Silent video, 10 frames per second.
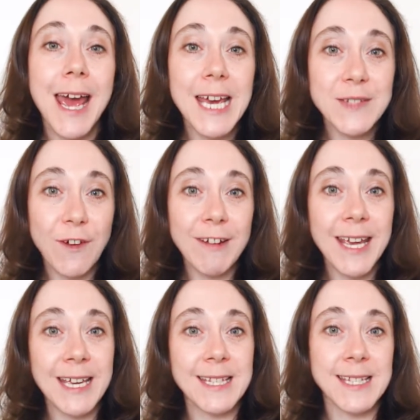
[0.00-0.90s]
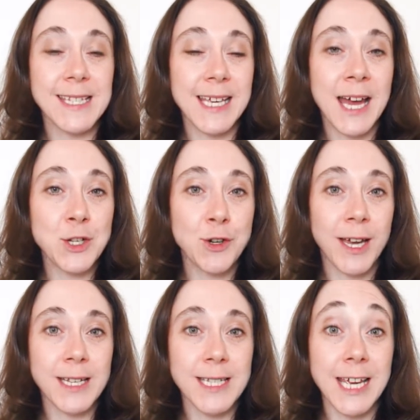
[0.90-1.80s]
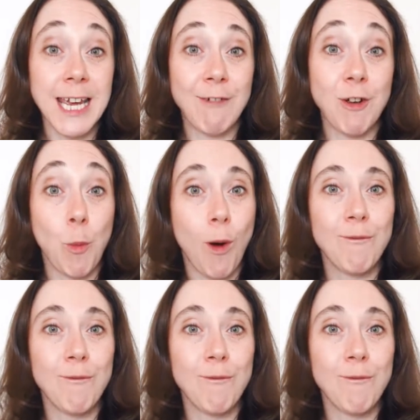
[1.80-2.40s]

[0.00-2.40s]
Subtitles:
it's very easy to get trained to hear in